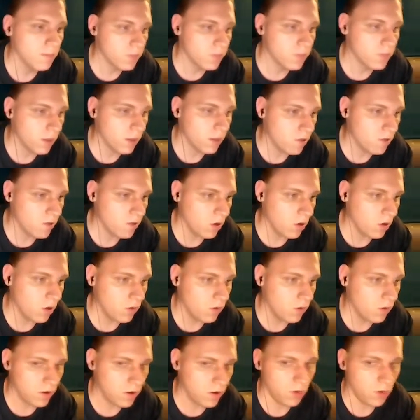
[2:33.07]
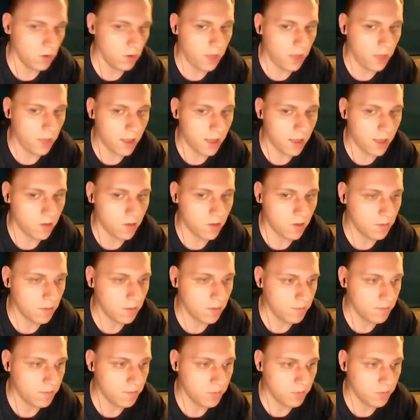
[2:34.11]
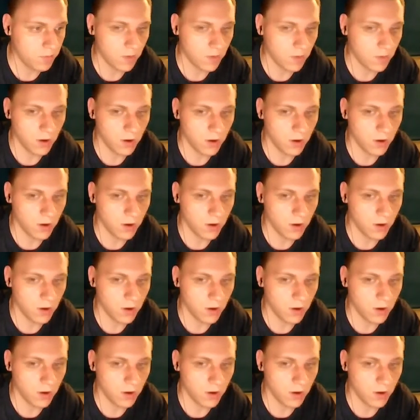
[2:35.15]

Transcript: So to do that, we're going